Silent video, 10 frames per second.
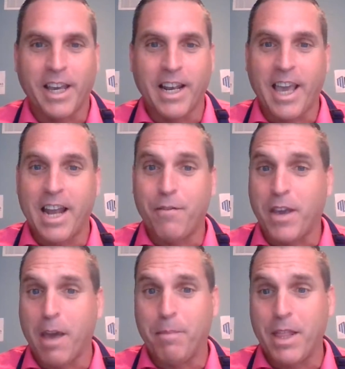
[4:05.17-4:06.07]
And again, if you
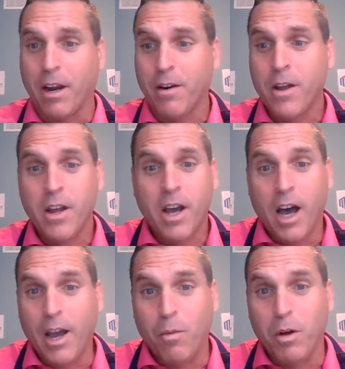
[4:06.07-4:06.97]
can't be there,
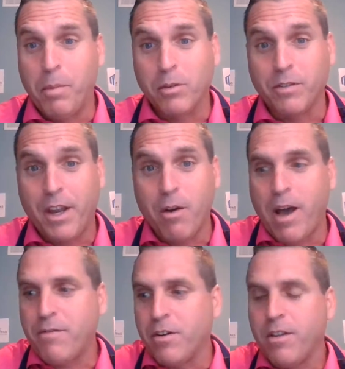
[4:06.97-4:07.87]
I will post a video
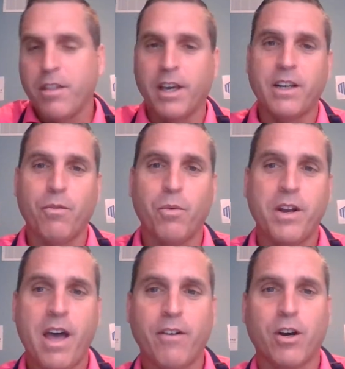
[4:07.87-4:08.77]
after. Thanks, everyone.
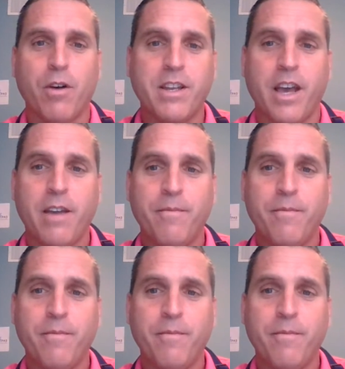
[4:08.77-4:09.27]
Have a great day.